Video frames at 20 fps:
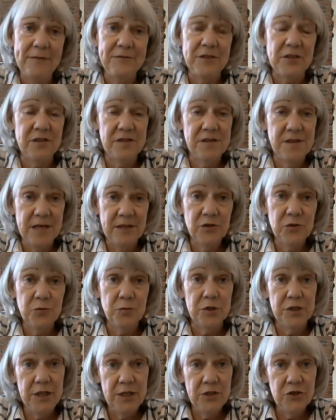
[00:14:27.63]
to think
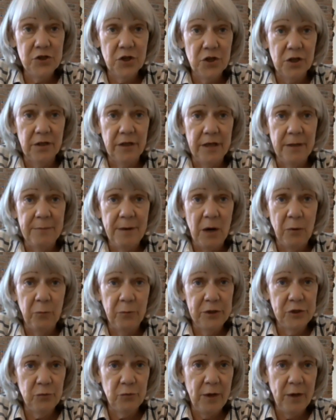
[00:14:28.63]
strategically about
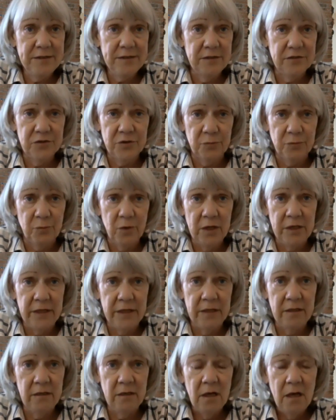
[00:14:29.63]
which races to run
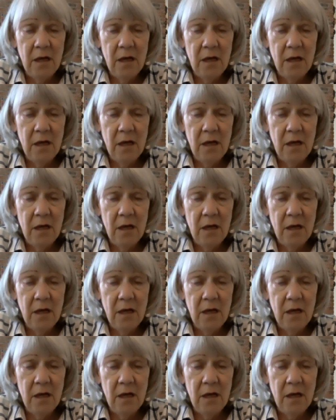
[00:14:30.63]
in